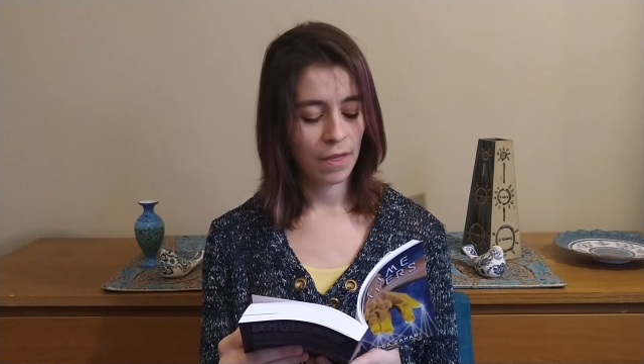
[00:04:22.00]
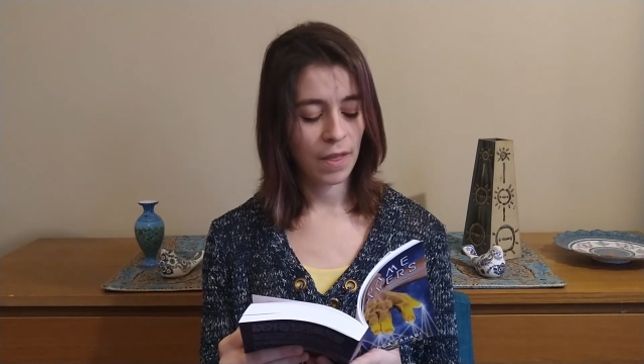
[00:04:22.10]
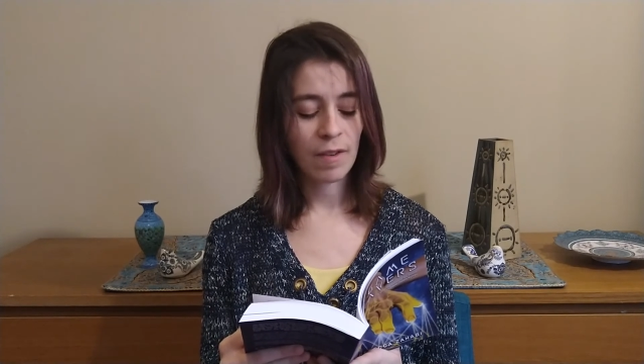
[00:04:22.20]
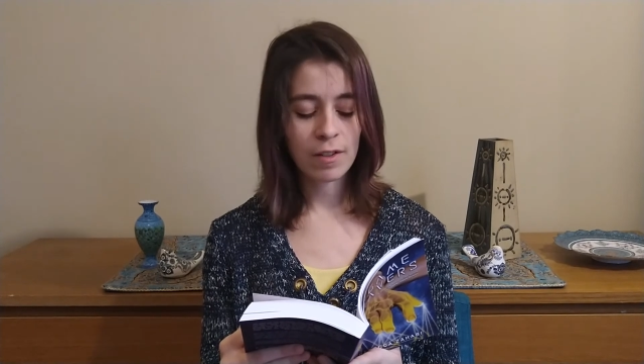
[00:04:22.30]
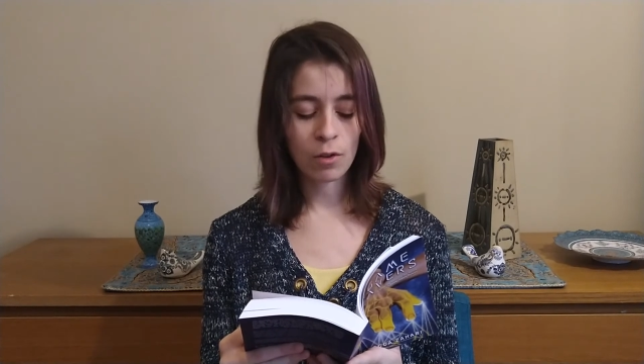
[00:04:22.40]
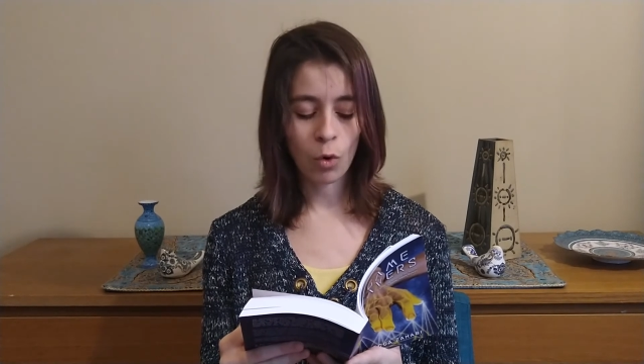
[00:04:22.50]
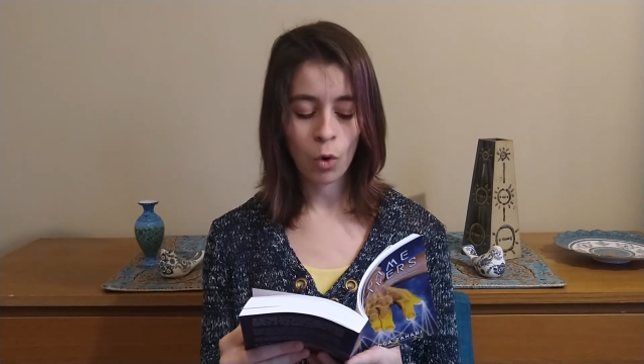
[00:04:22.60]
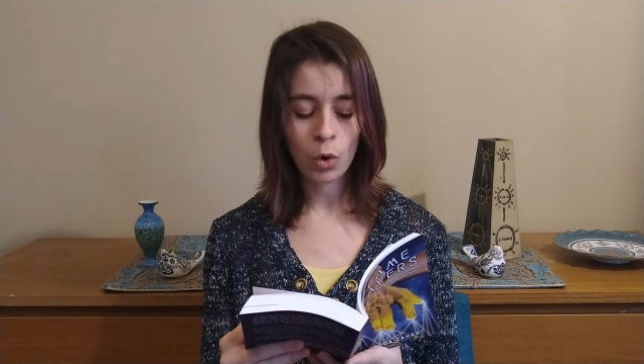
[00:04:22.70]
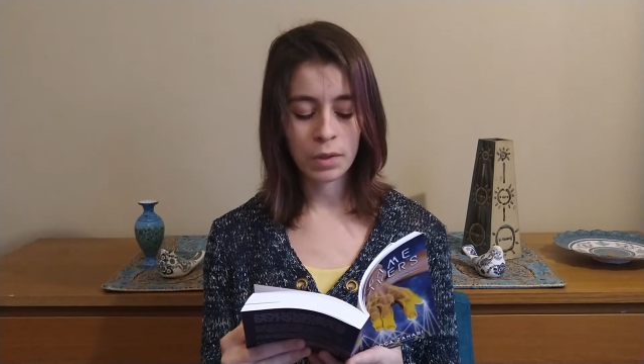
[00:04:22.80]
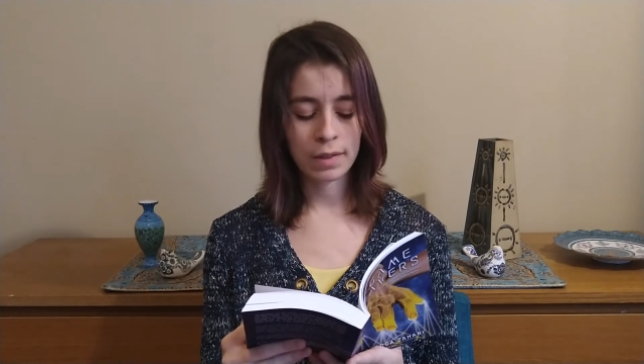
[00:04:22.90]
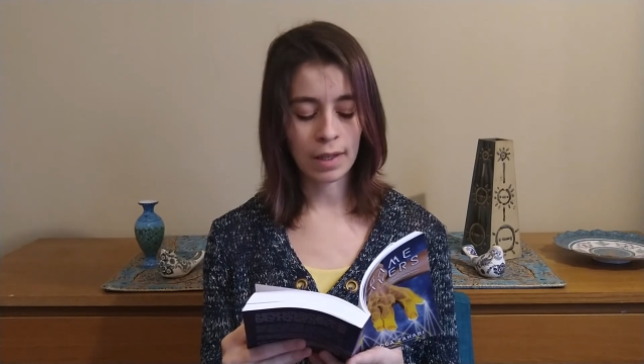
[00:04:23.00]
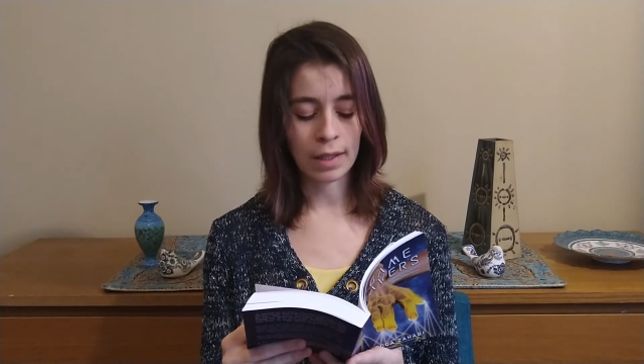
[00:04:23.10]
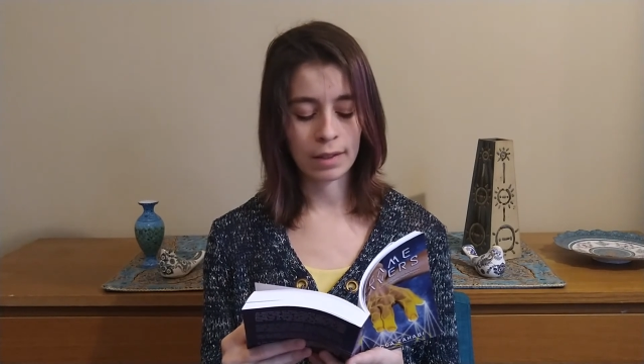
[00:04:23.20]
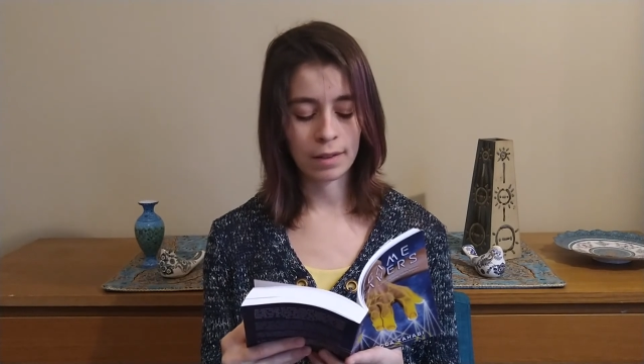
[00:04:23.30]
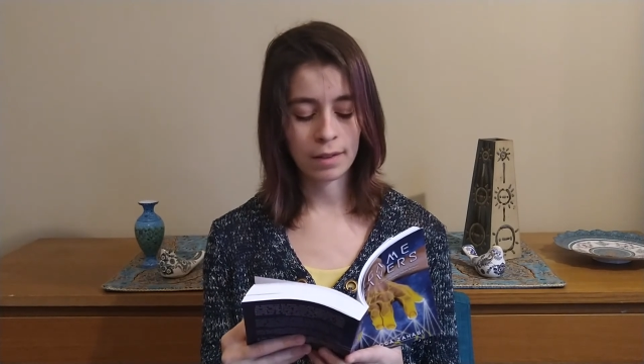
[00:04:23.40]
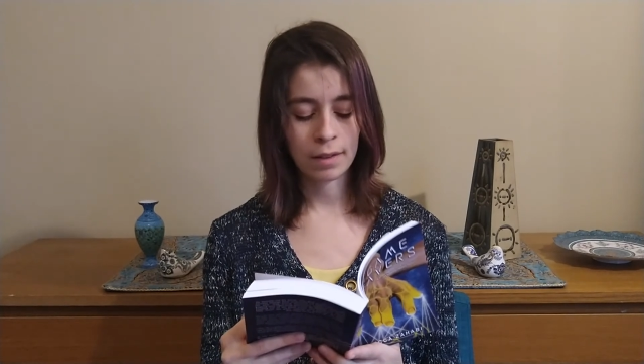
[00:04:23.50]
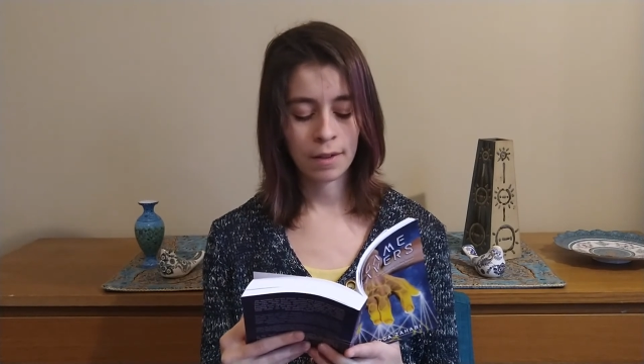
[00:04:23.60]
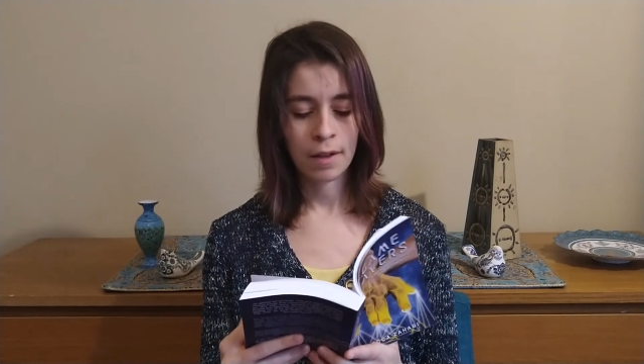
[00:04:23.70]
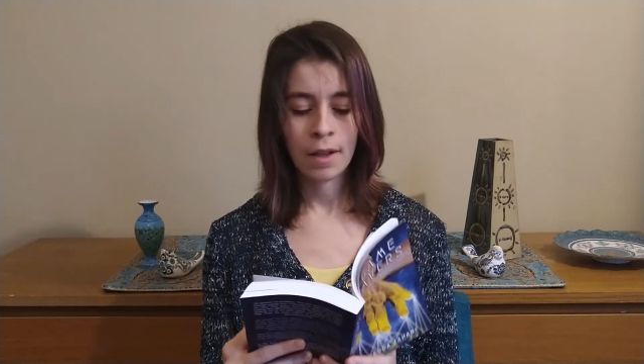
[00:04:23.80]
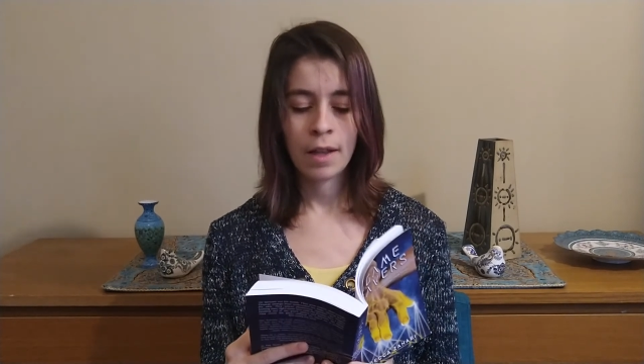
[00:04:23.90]
There is an awkward silence.
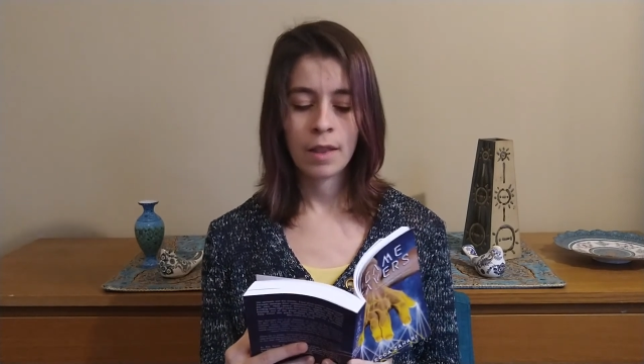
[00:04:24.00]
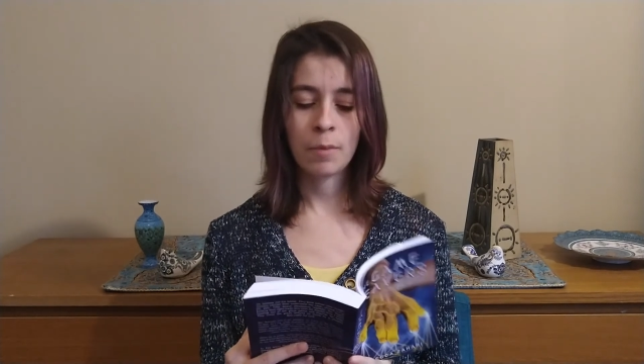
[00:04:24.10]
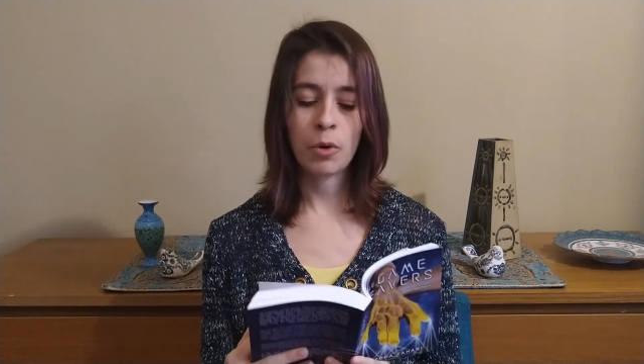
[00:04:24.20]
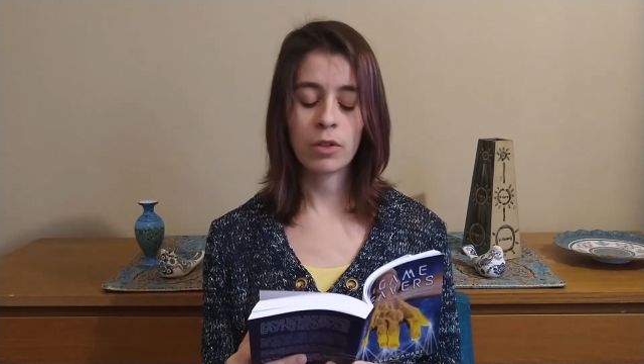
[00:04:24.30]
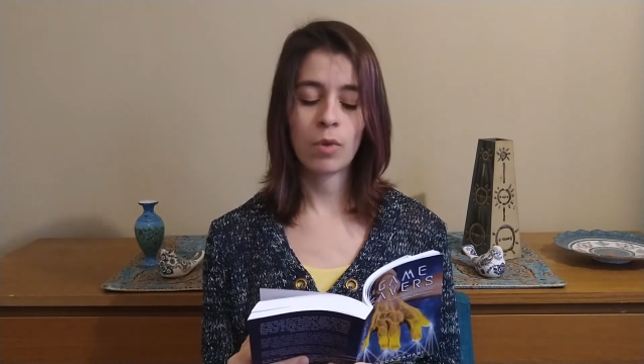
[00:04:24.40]
The press